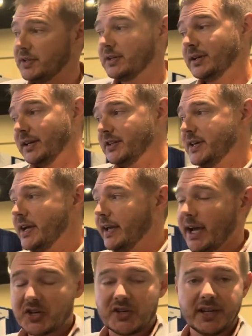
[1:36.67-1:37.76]
to take
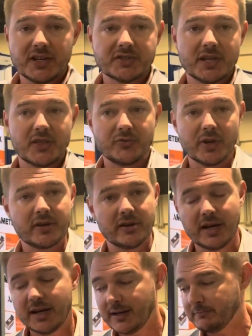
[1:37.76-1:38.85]
action against that threat or
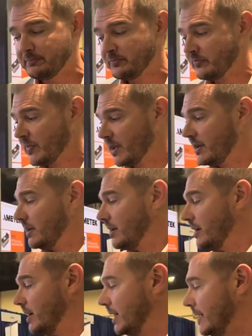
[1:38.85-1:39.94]
not.
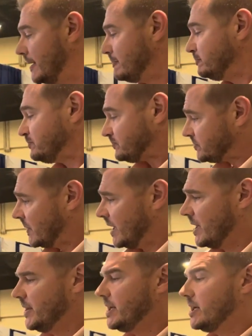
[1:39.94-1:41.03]
And
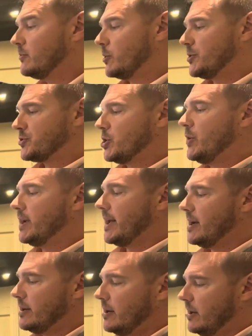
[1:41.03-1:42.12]
then we're showing
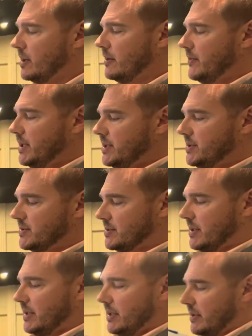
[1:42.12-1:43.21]
how all of these
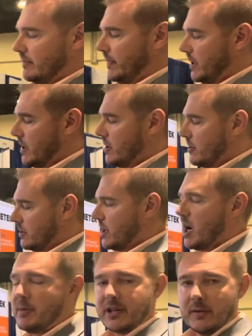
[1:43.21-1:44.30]

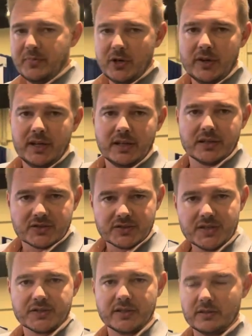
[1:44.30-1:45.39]
common computing
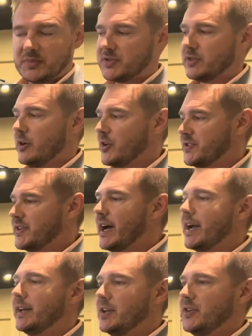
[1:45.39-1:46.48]
systems are
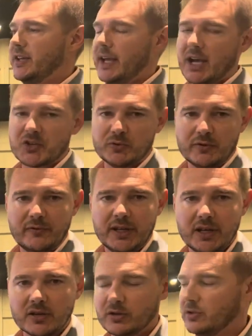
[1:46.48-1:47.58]
tied into the actual
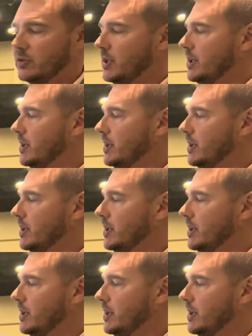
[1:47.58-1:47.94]
vehicle.